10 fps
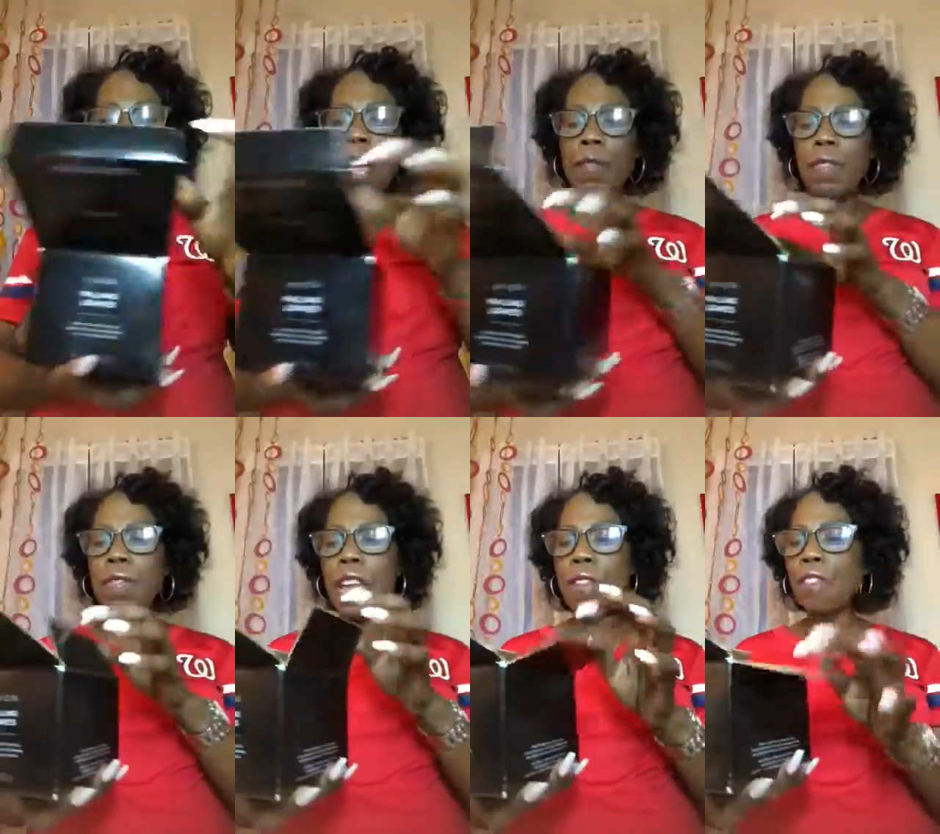Now, if
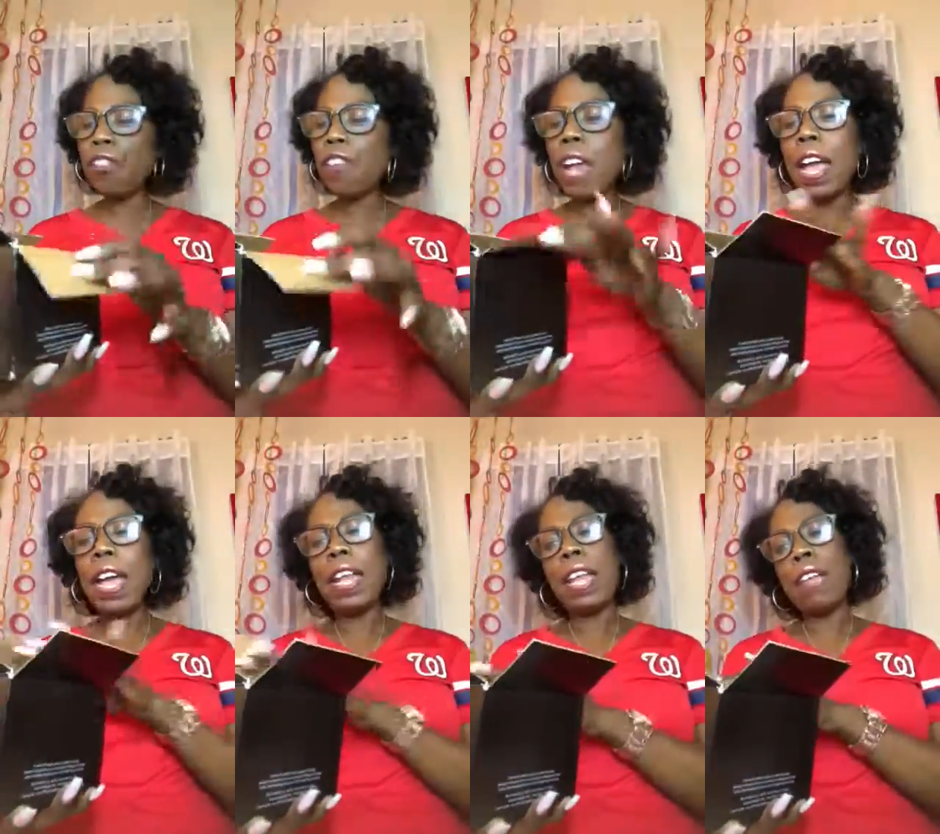you've never
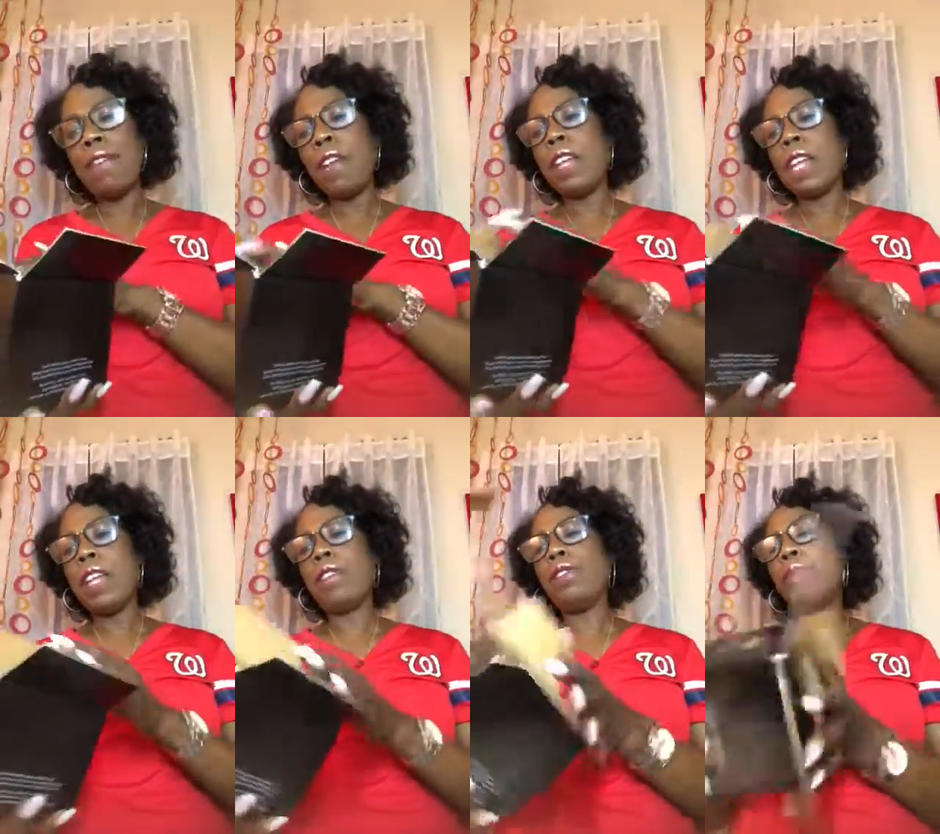tried Avon
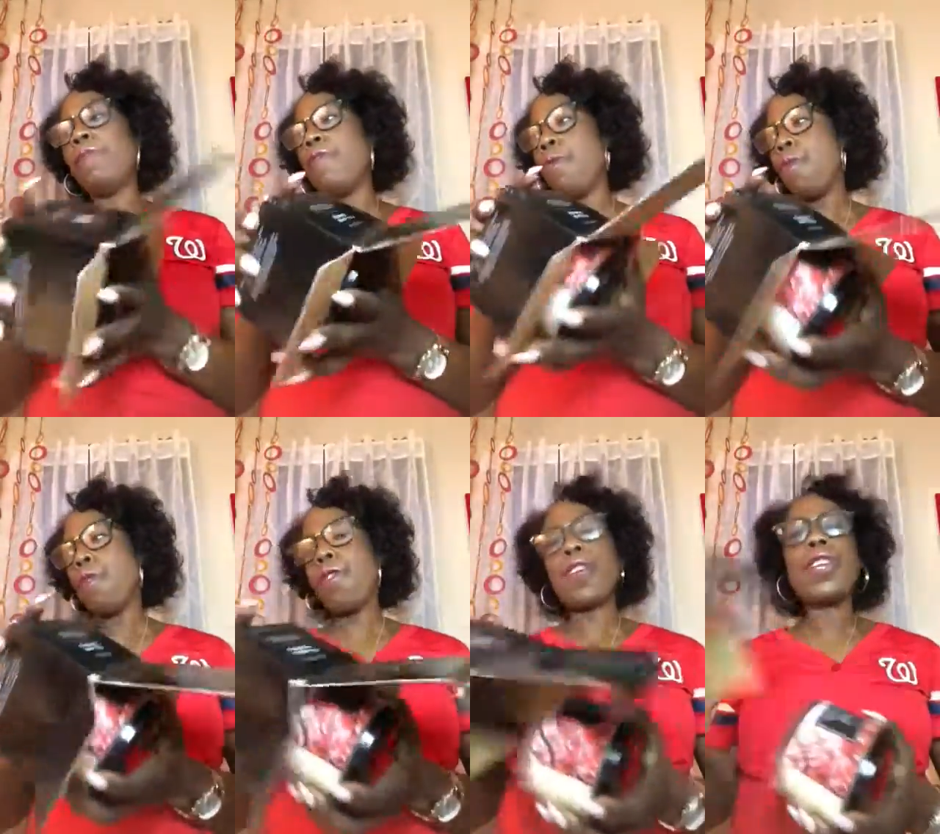candles
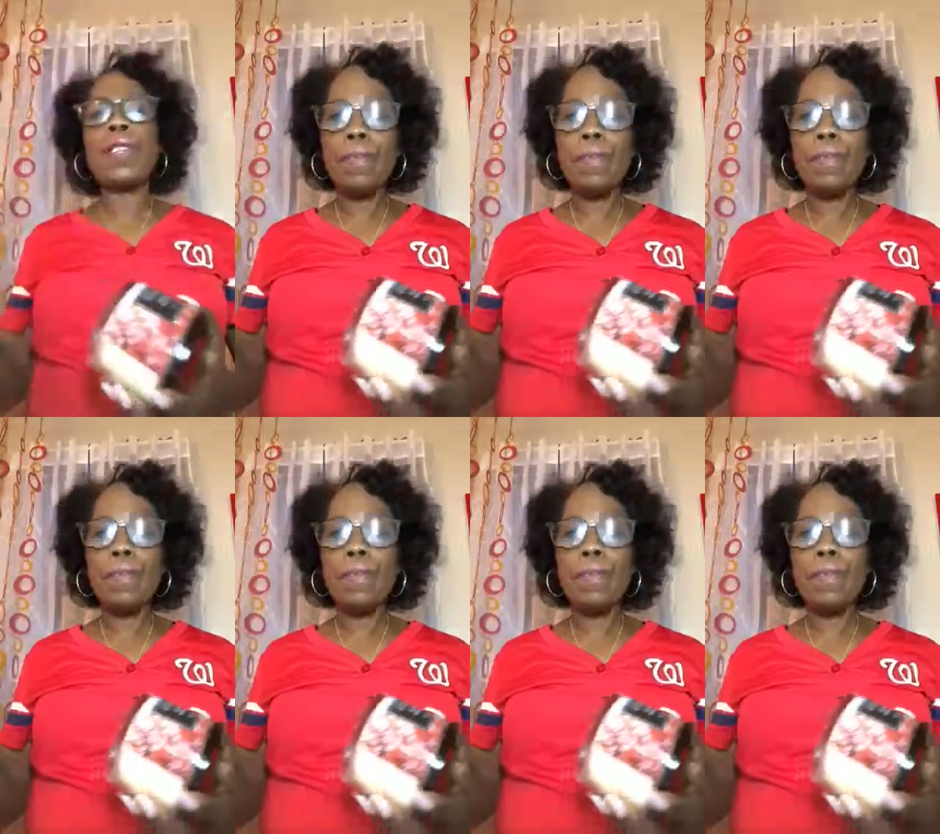before,